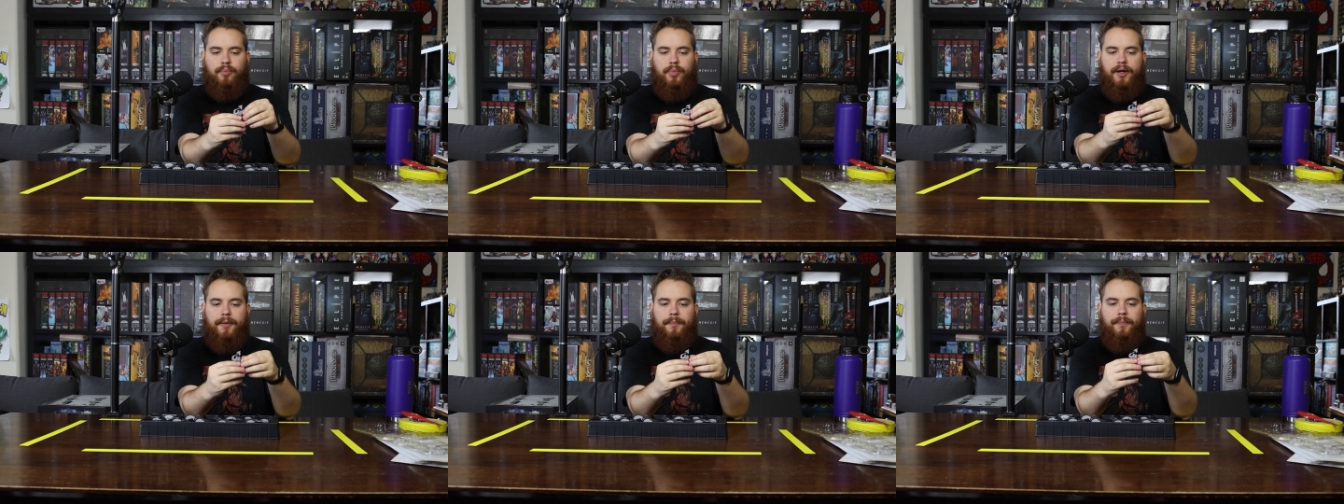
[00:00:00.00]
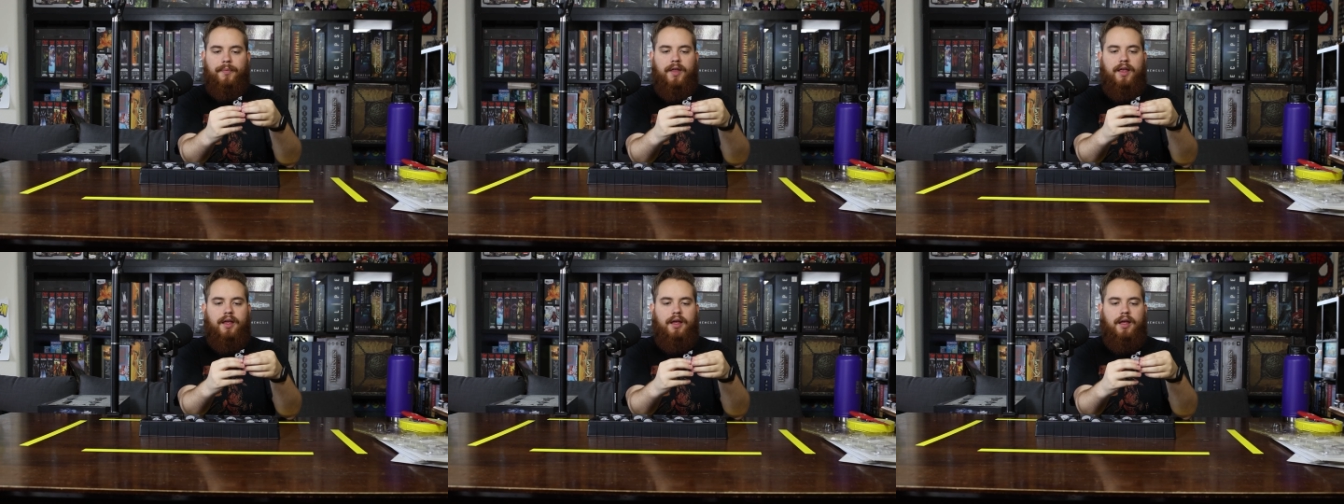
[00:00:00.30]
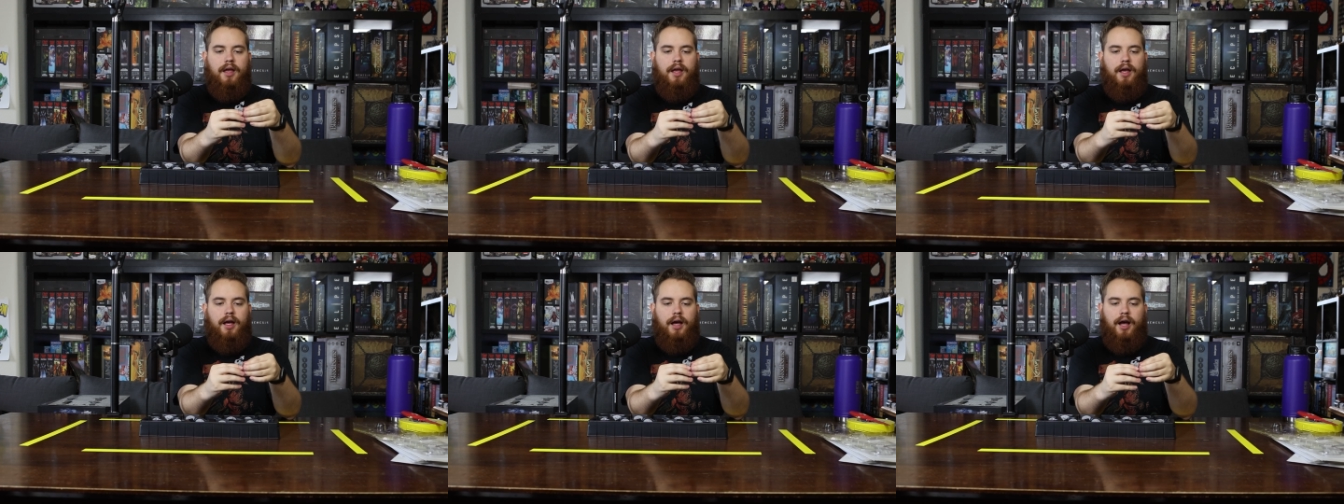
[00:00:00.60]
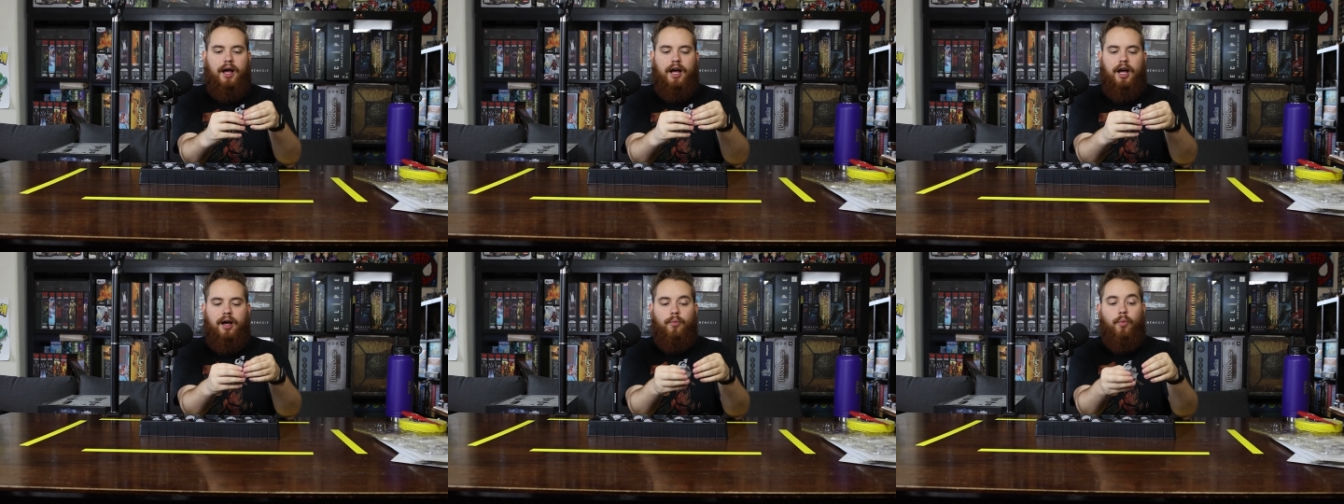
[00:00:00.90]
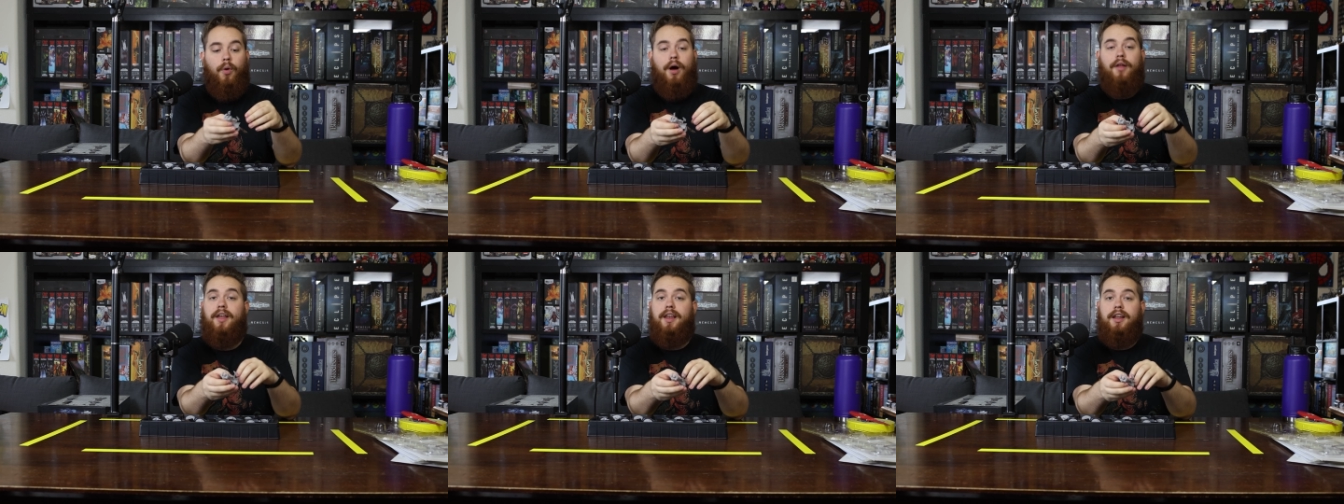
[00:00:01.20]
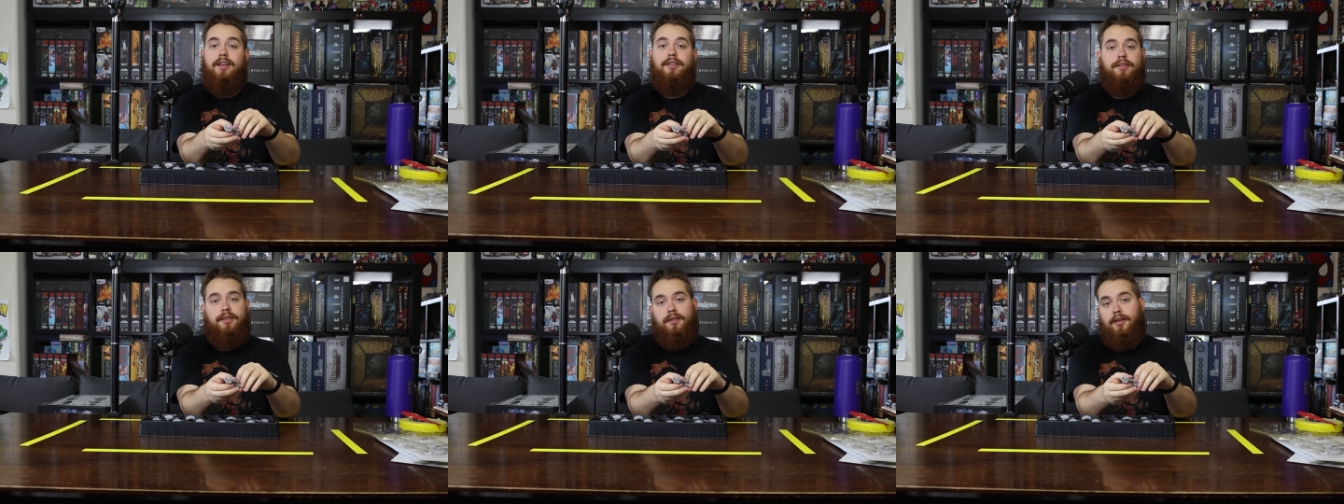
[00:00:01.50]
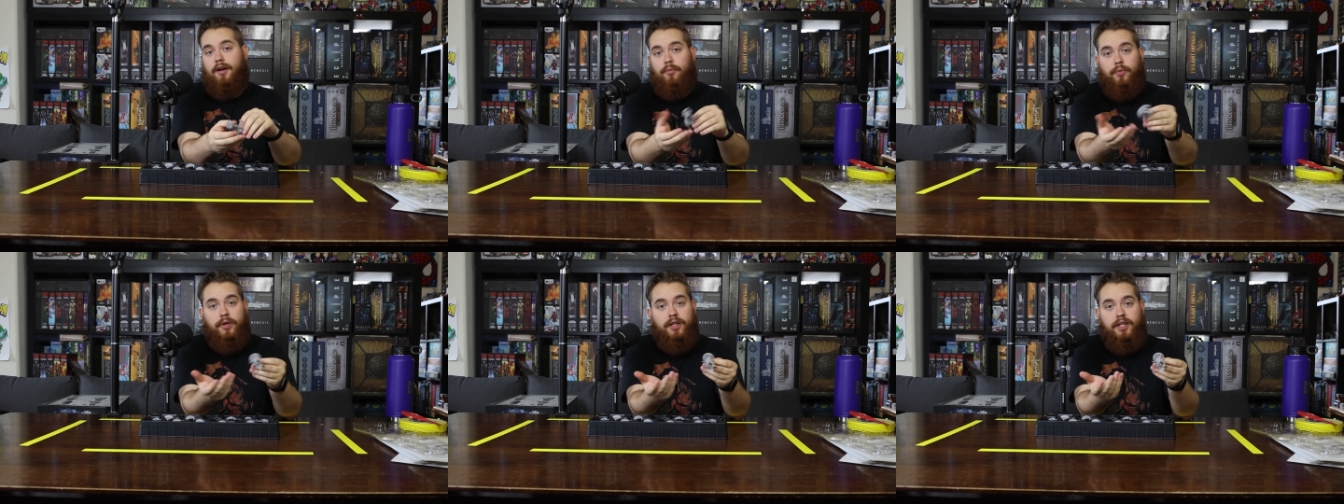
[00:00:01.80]
But um, while that is
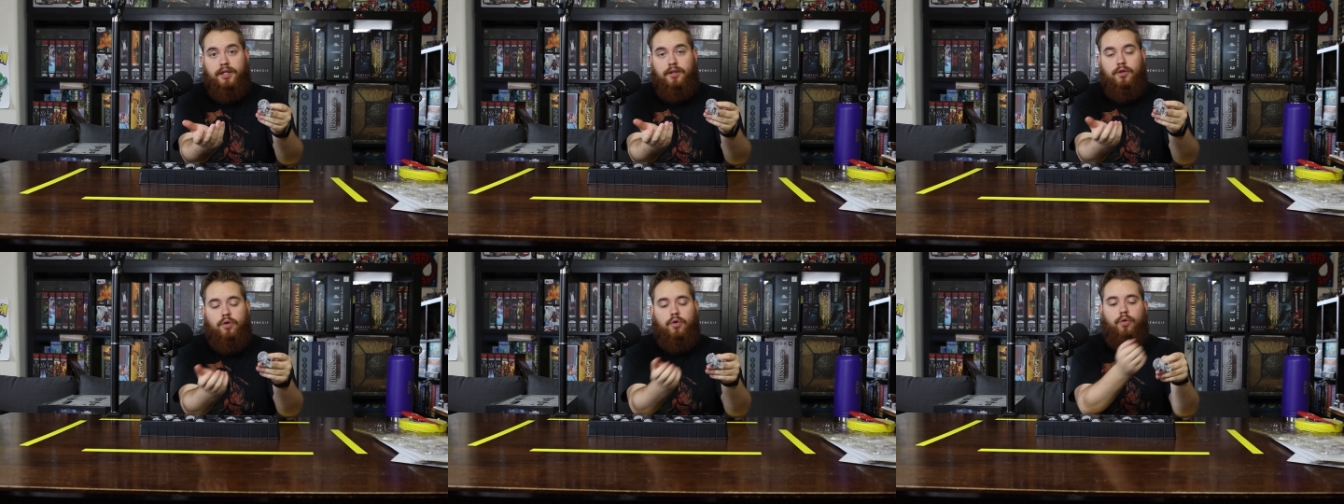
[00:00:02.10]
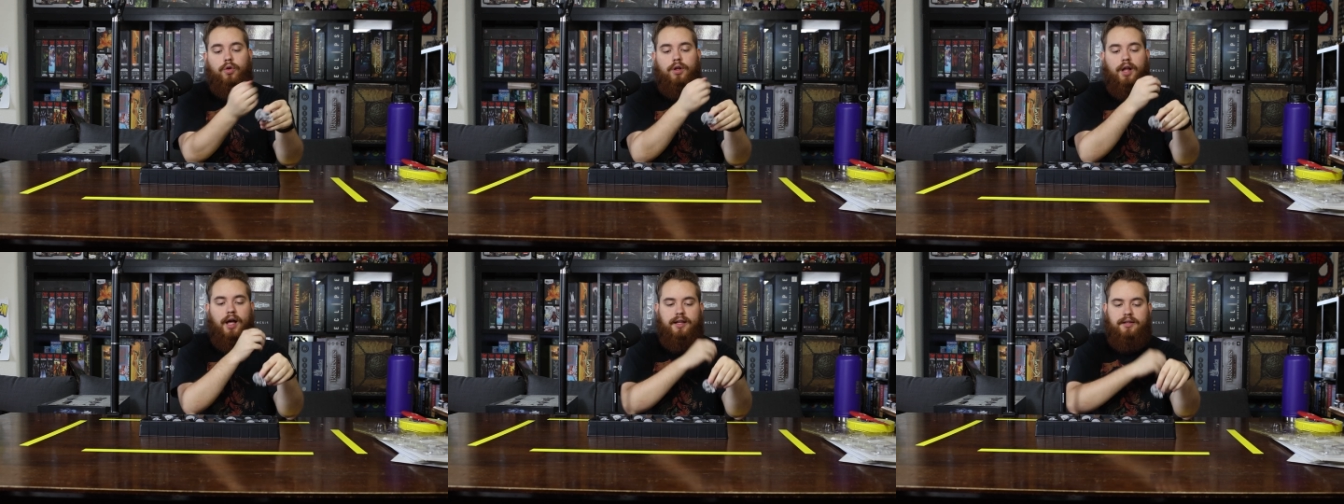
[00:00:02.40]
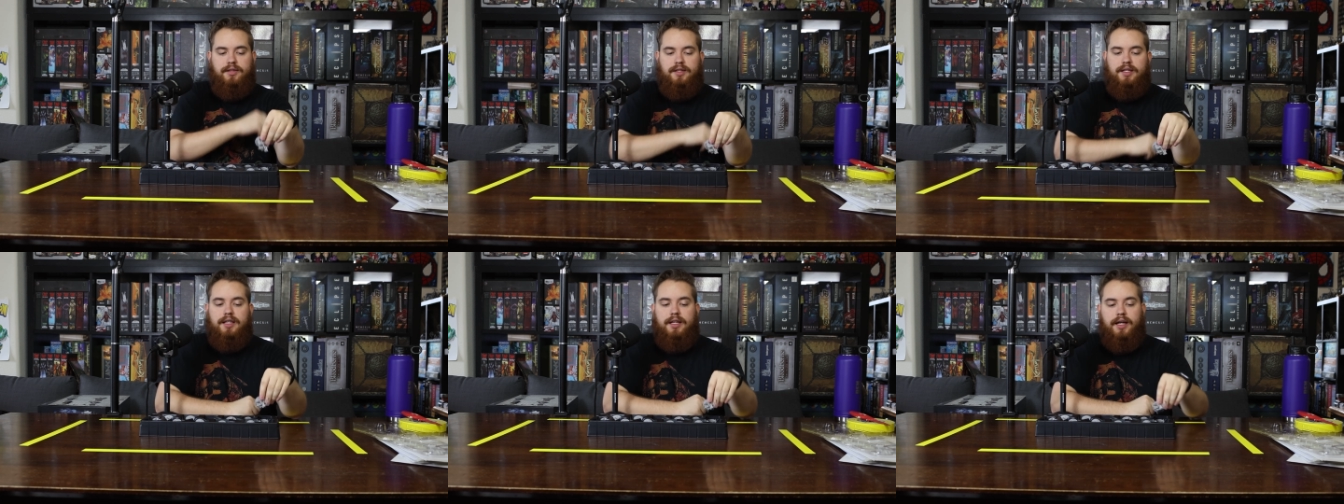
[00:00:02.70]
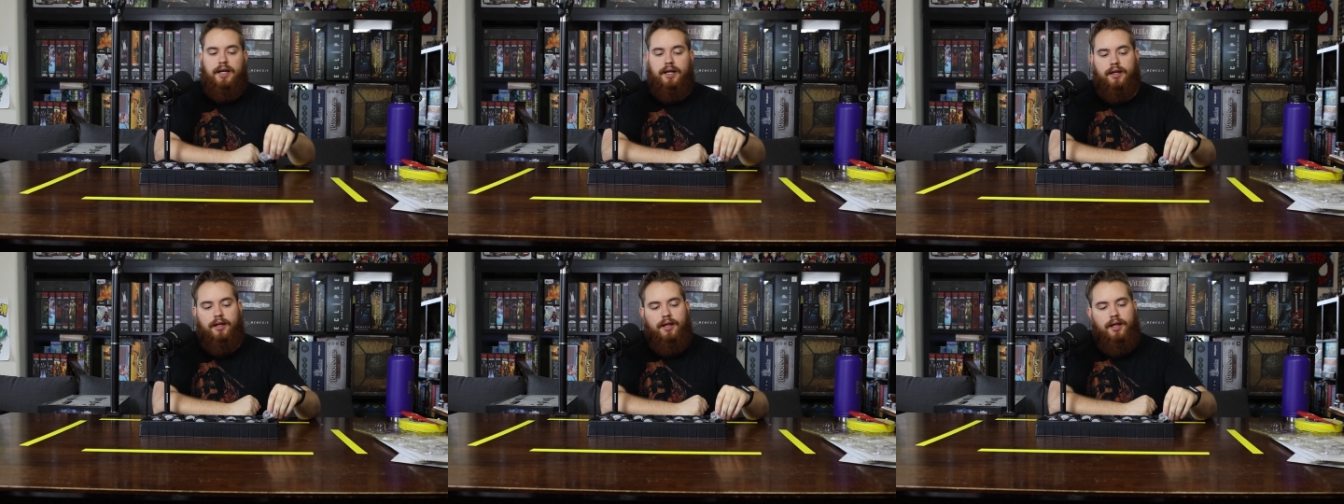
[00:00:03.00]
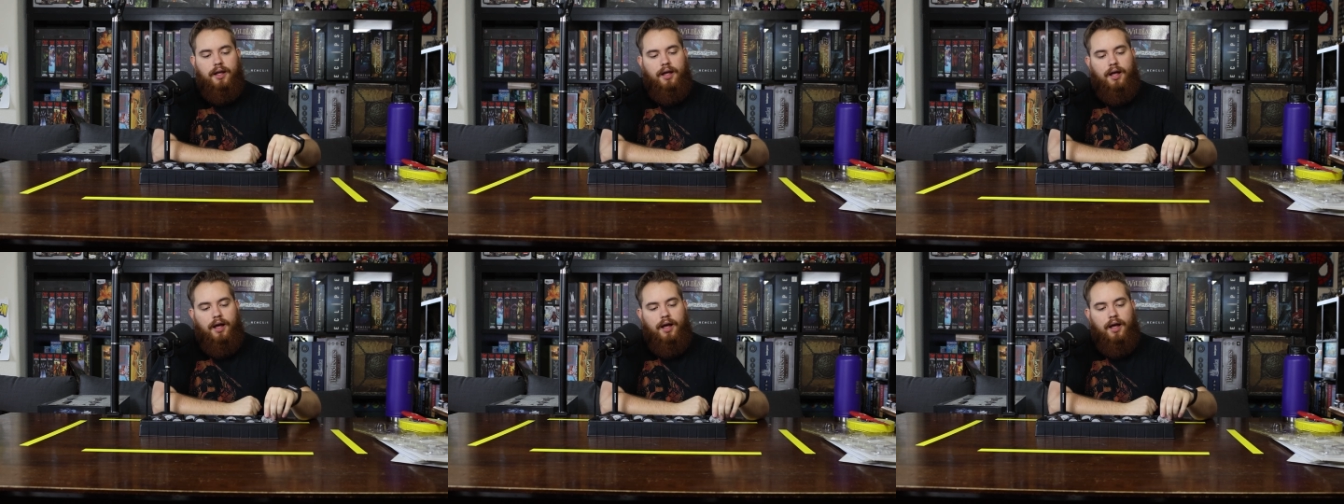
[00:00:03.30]
a really cool idea,